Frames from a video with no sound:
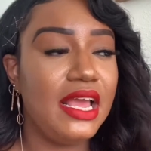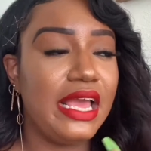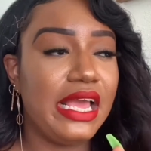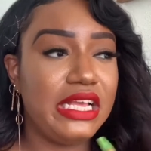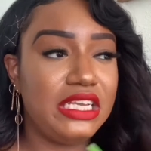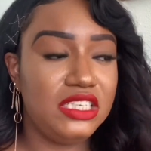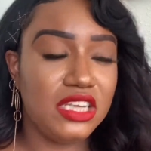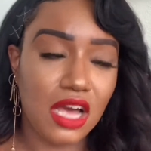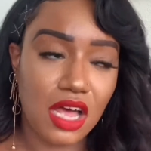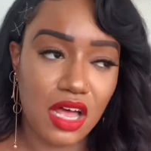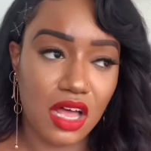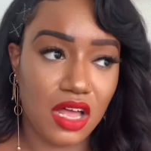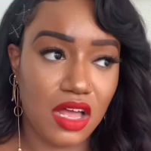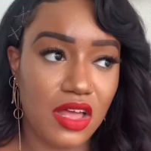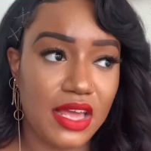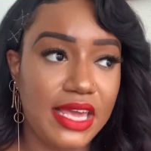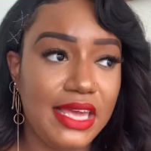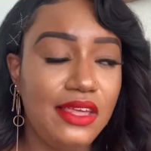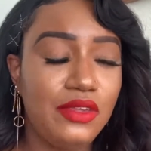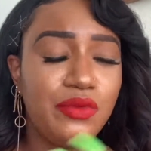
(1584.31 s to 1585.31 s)
And
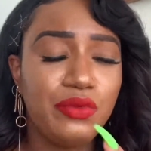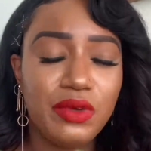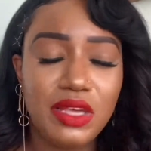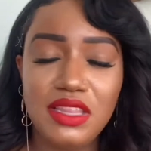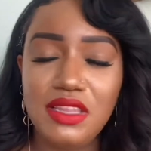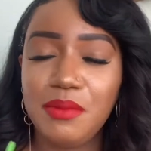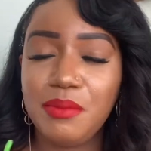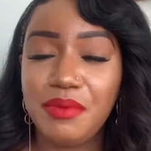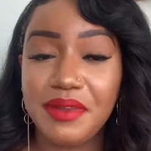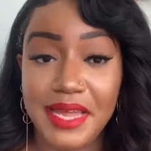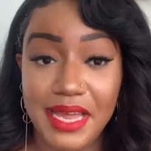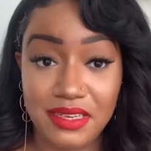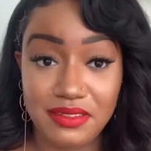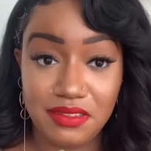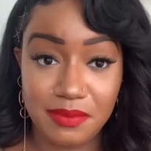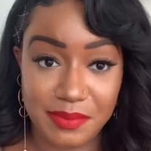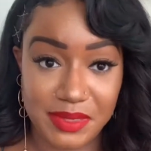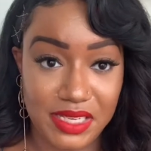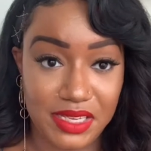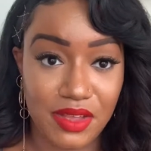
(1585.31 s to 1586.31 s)
y'all, he really
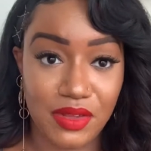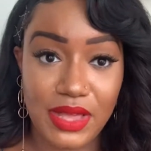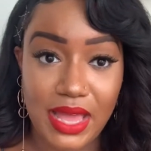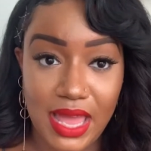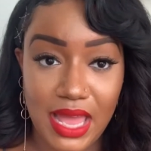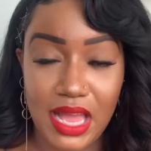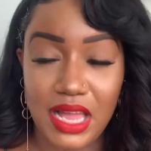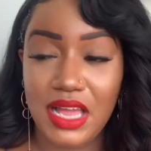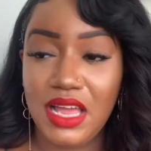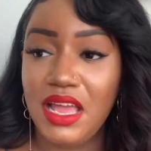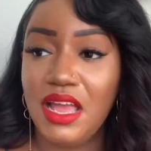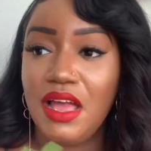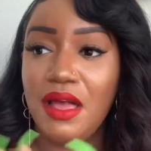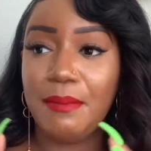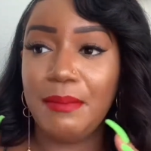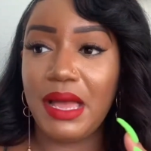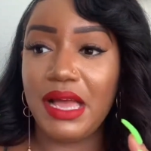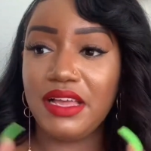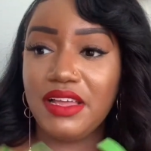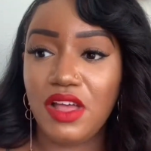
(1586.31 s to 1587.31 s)
blessed me, okay?
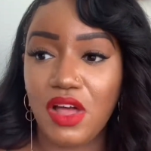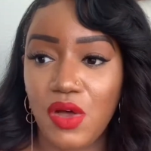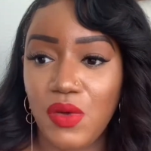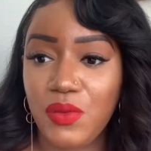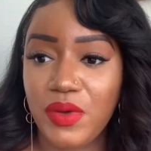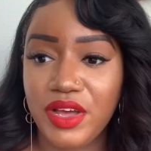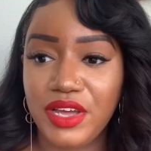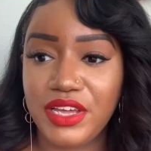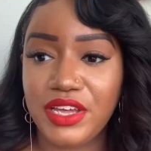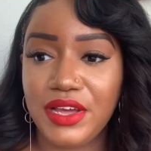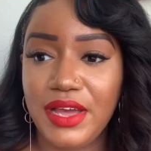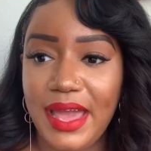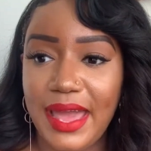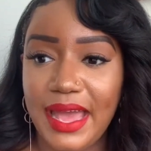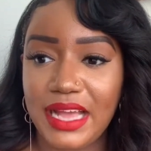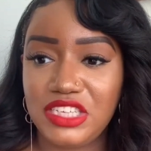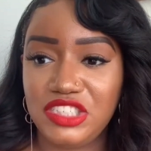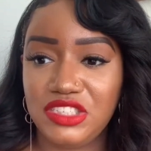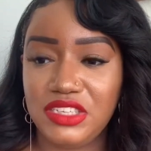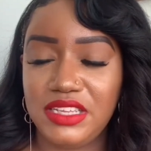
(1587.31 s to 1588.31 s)
My coworker
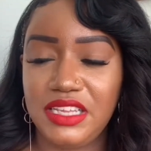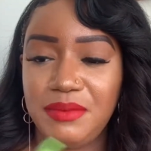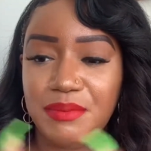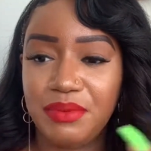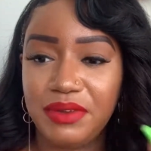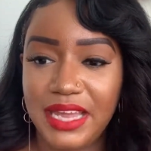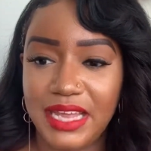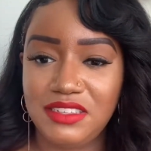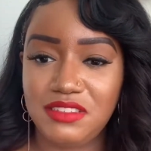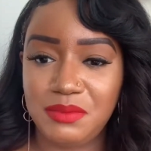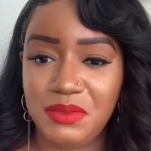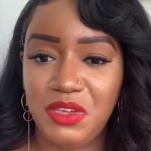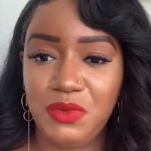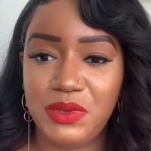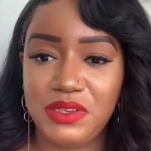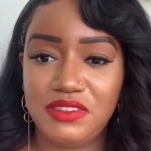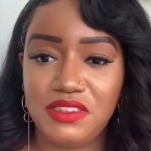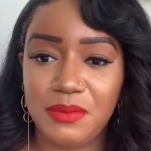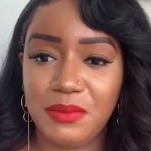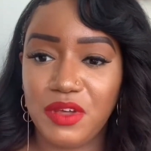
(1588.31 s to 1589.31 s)
actually blessed me
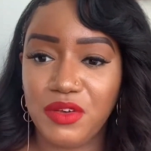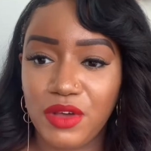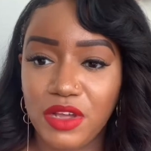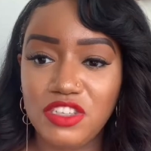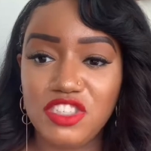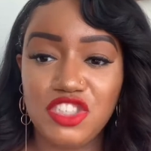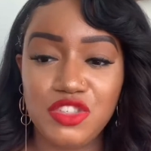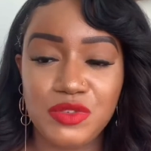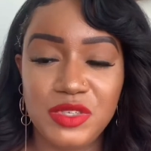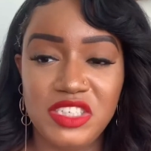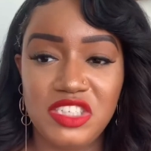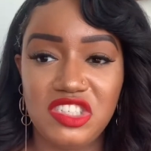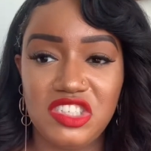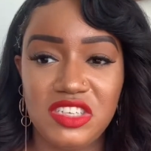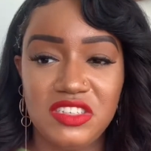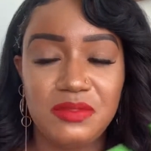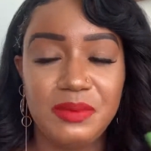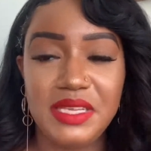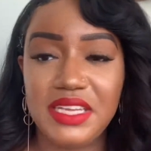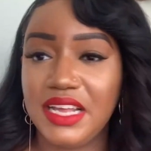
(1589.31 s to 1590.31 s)
with some groceries
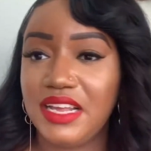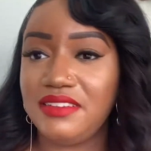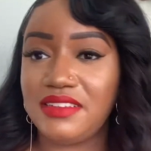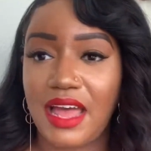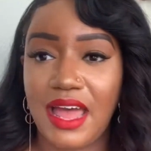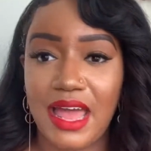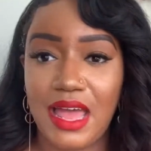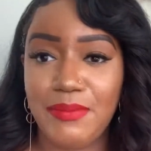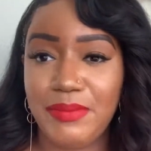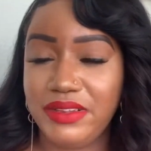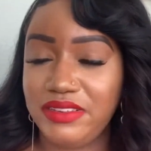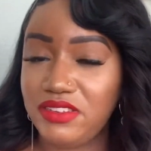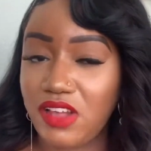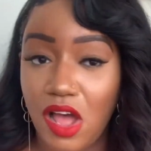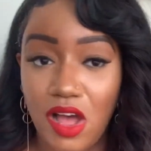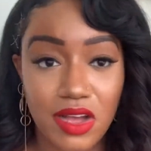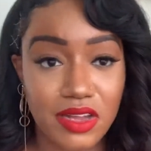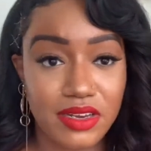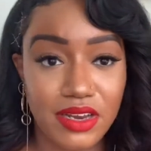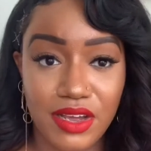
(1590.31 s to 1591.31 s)
just because I had been
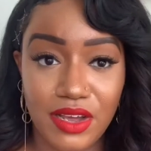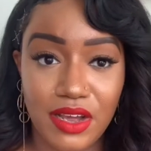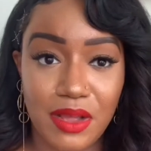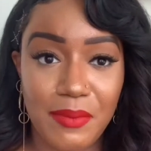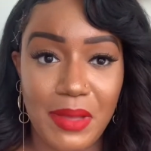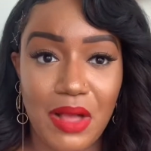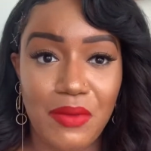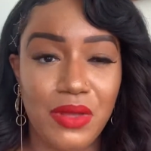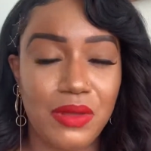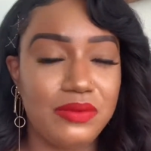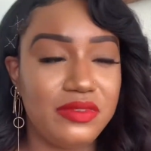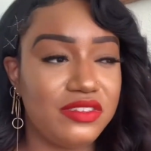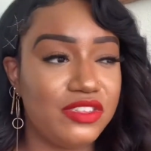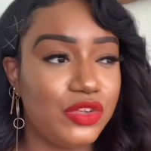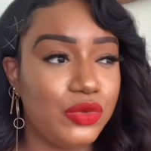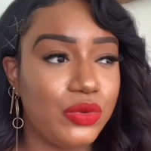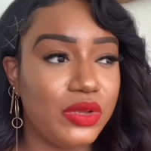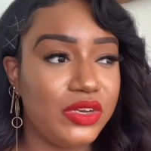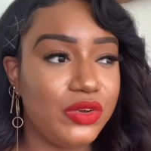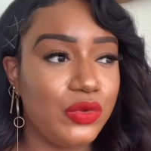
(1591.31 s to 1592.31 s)
talking to her about what was
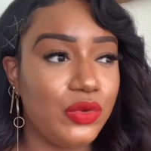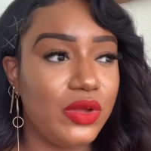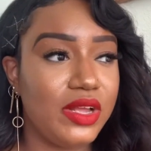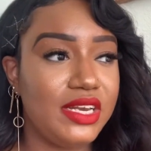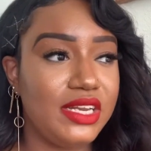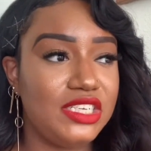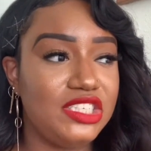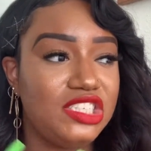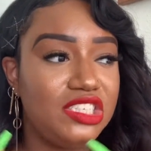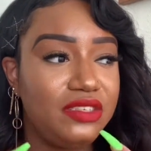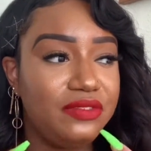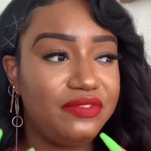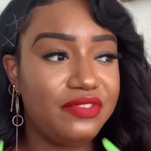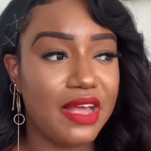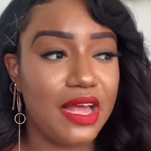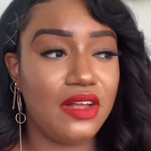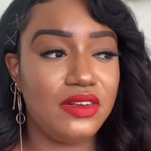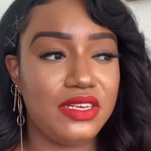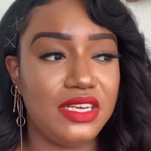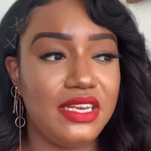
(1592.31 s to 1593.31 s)
going on and she
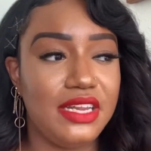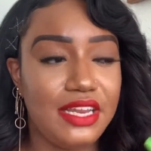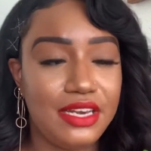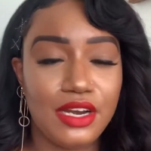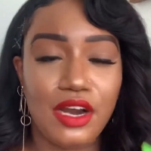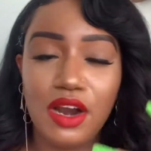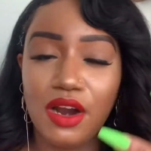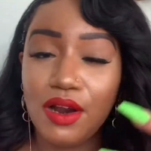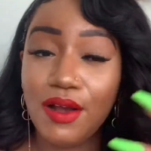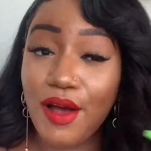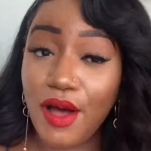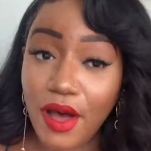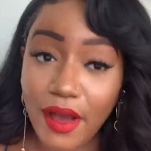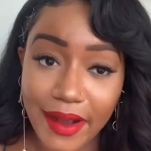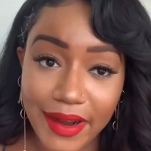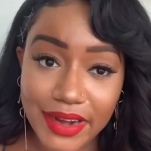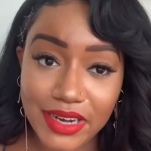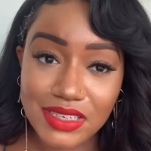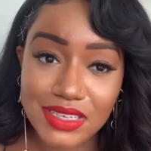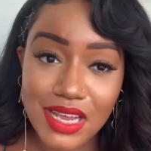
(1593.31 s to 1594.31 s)
found it in her
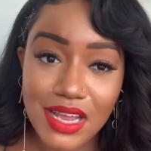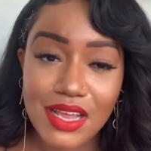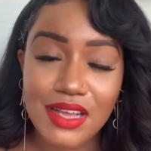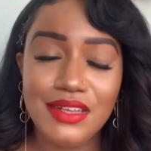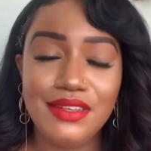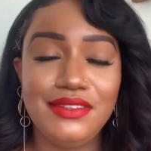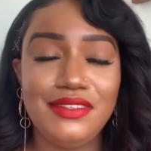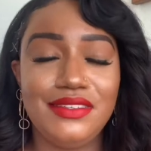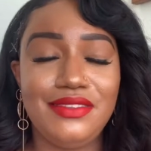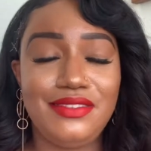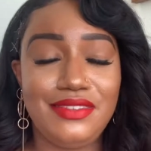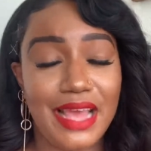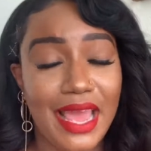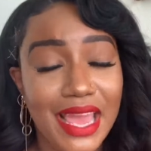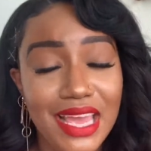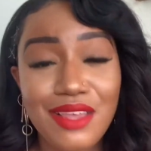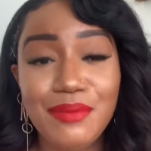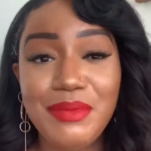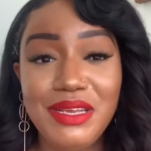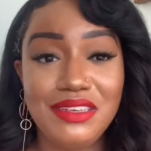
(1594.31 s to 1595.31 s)
heart to
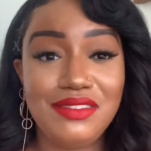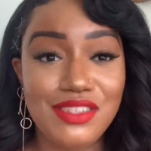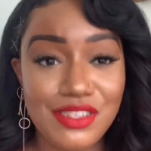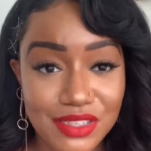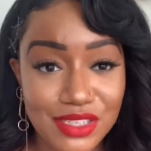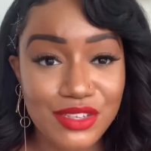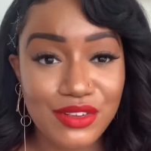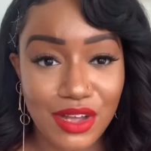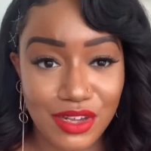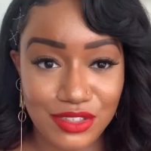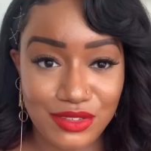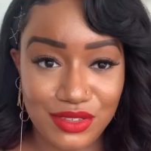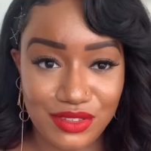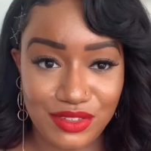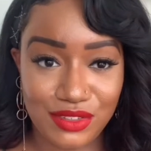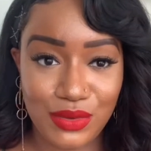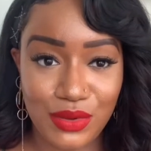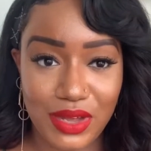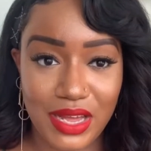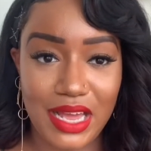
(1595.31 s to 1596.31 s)
take me to the grocery
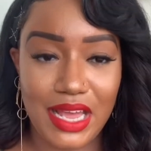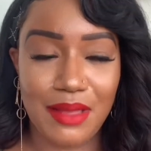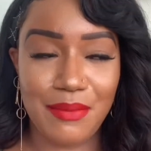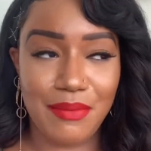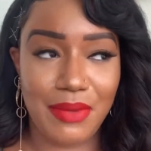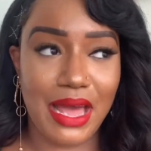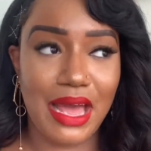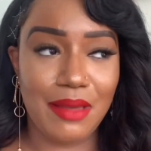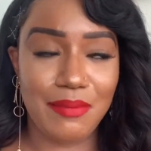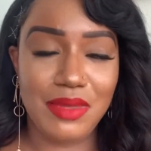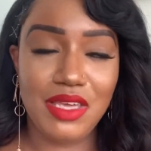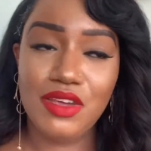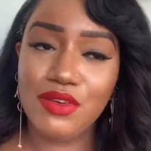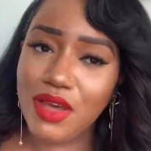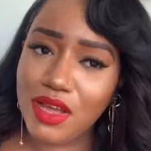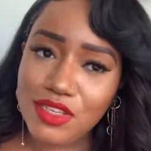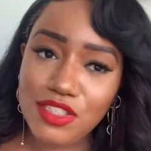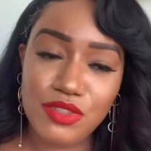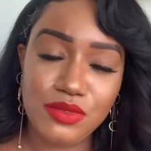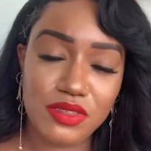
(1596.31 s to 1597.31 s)
store and buy me
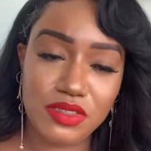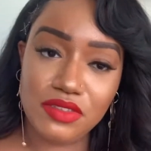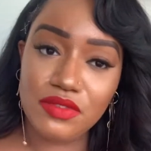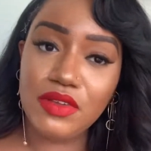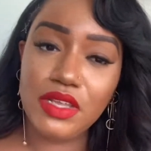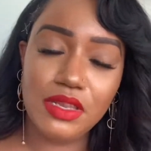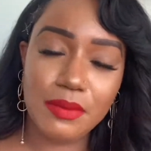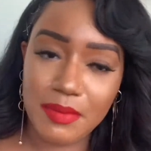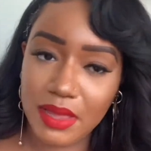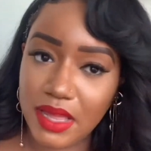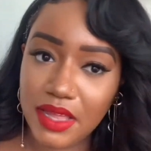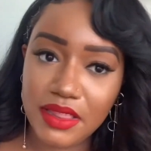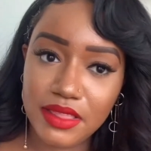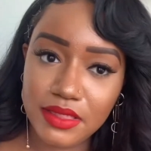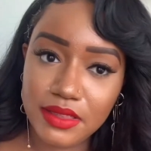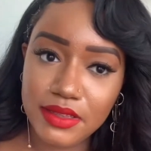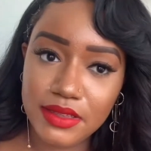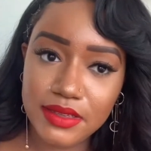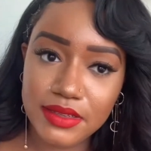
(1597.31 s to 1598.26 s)
groceries for the month.